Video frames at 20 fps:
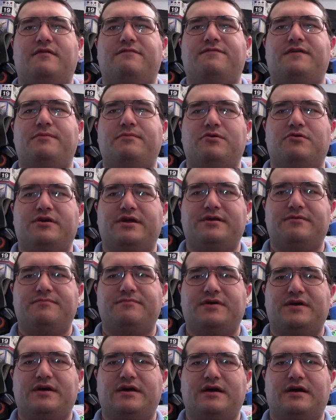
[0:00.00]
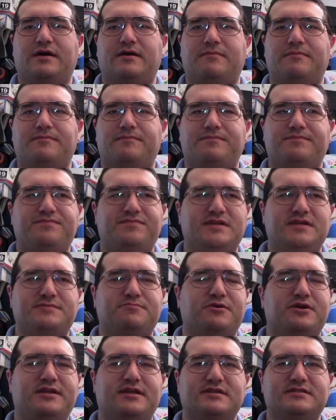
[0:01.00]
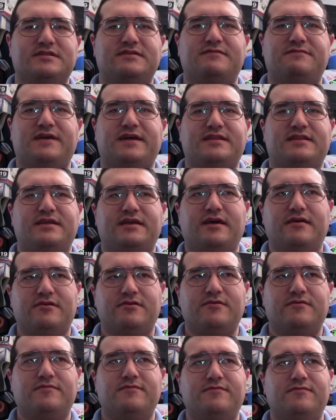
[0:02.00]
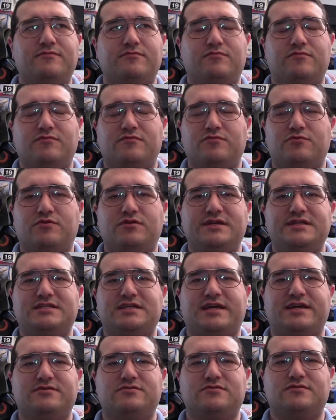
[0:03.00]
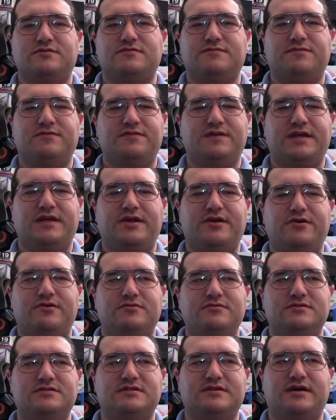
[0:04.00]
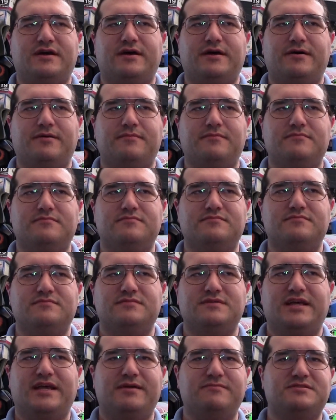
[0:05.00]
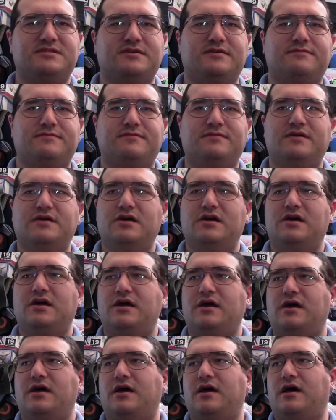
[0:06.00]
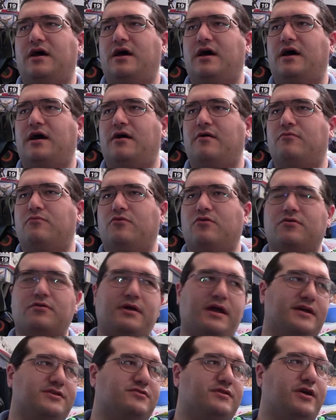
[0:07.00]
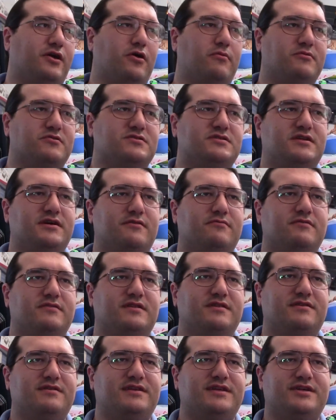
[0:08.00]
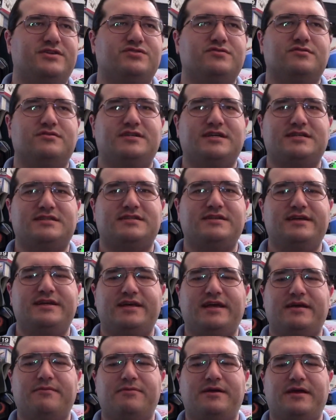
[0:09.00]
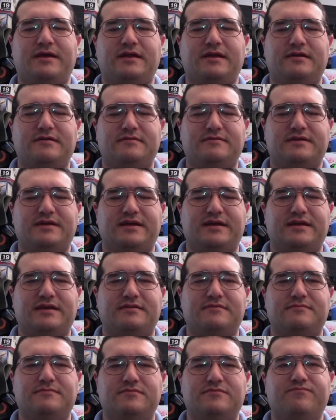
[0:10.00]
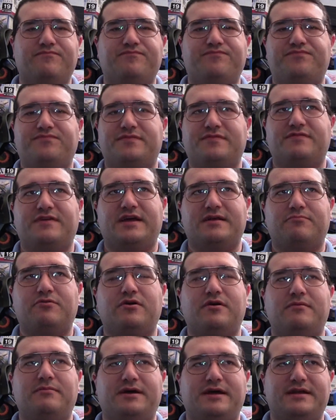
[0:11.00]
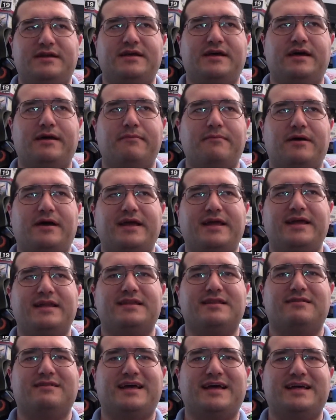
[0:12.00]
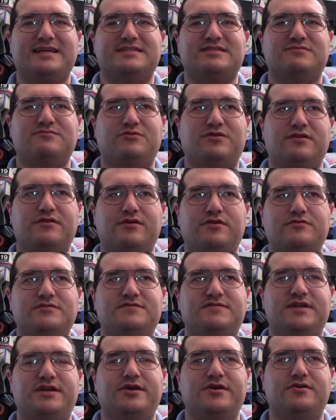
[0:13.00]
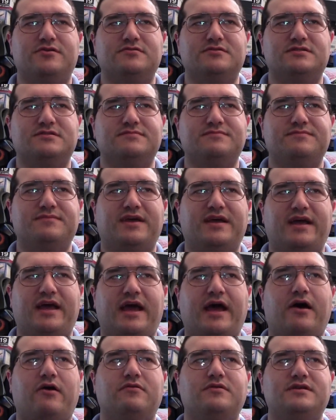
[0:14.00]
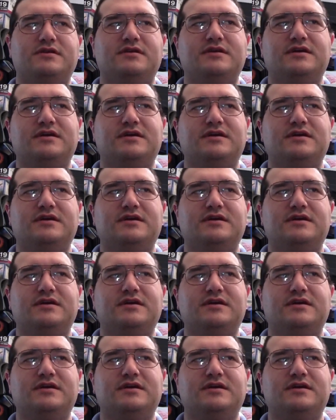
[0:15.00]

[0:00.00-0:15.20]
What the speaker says: February. This break doesn't affect the other release schedules for videos, game stuff. We're actually almost done with the initial Destiny campaign, and in fact probably by the time I get the last one of those videos out,